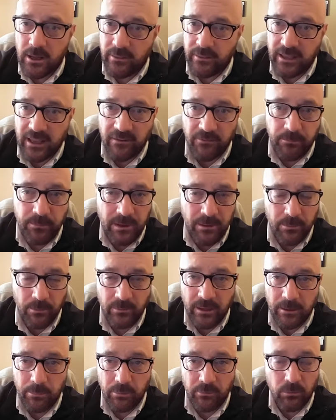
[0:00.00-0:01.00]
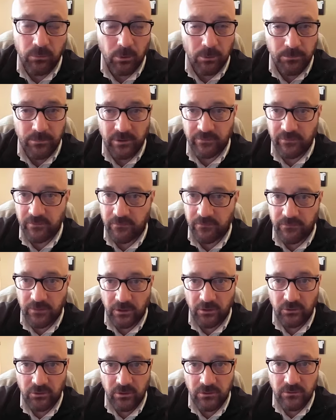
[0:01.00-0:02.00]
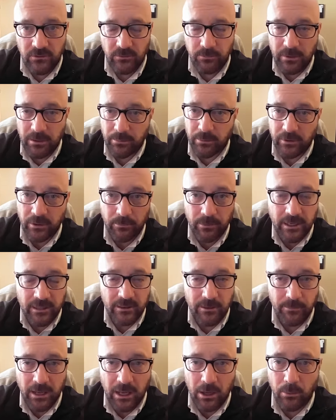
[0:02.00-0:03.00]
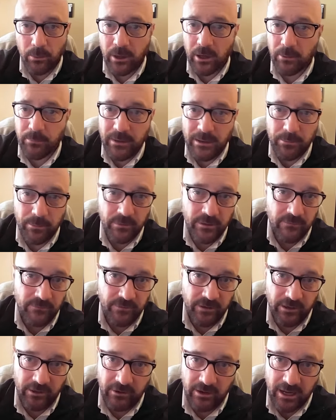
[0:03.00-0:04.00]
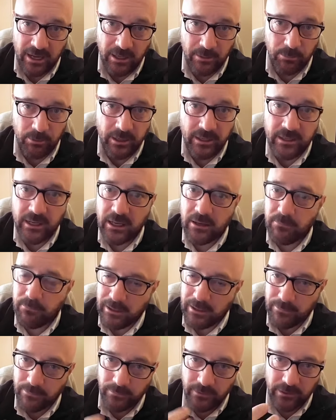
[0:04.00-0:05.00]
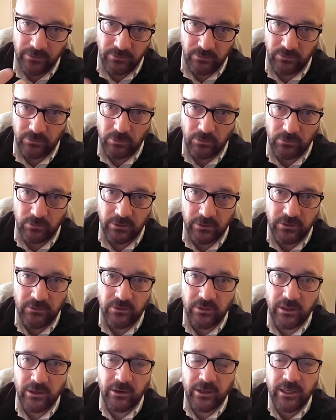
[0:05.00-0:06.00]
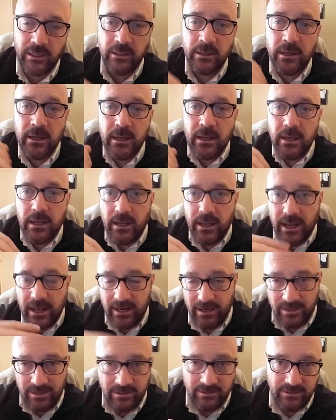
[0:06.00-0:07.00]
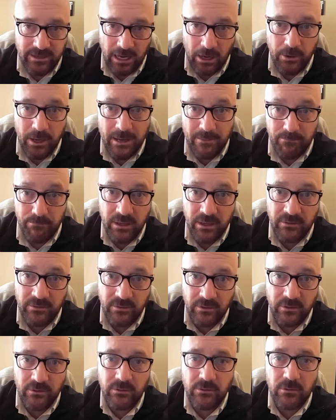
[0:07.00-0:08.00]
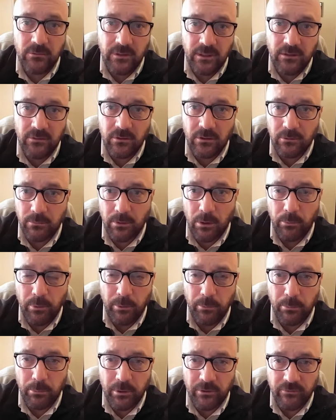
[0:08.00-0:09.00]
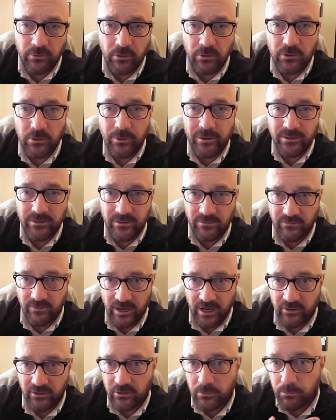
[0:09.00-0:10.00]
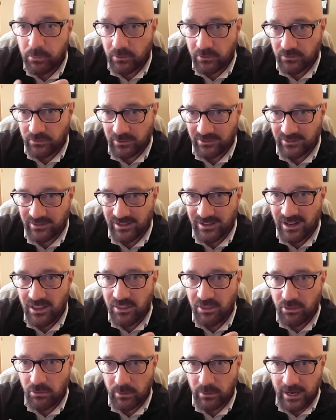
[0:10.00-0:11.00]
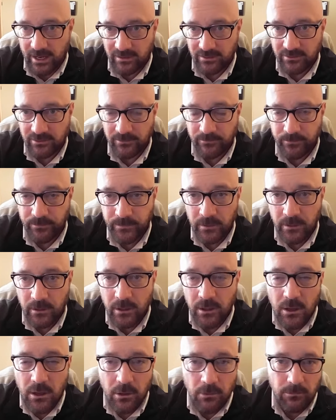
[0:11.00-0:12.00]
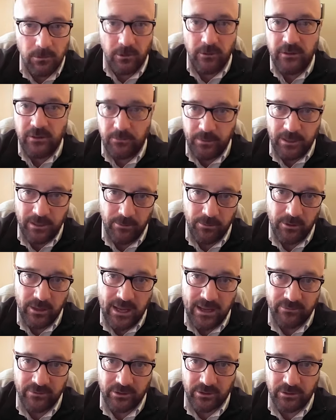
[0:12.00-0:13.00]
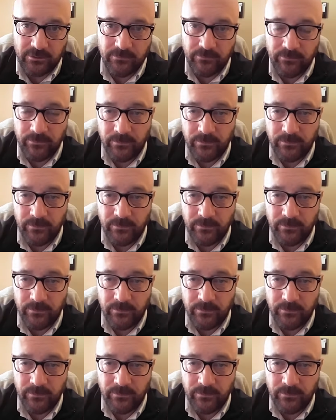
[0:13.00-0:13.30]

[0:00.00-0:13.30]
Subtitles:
They have people that perform different functions, people that write the malware, people that figure out how to break in, people that do social engineering, and it is now a business. So these are what we would refer to as advanced persistent threats. What are these people after?